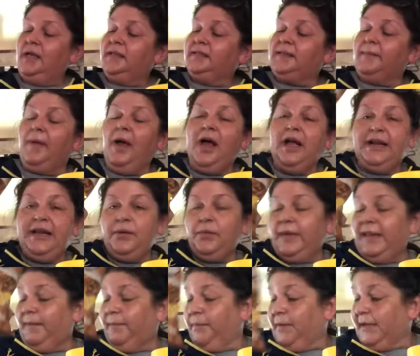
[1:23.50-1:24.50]
Some honey
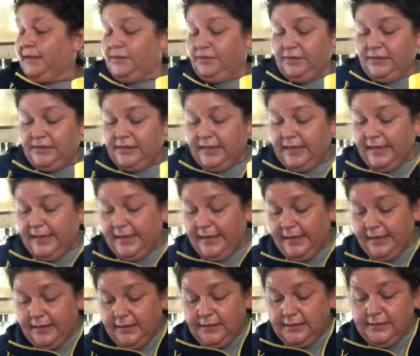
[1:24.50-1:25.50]
wheat pretzel
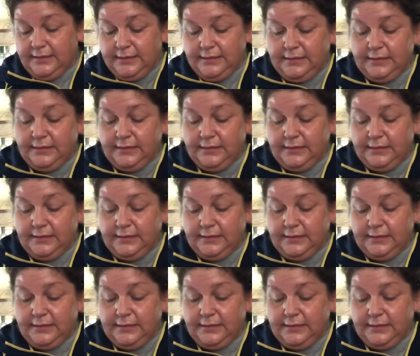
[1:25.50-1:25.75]
sticks,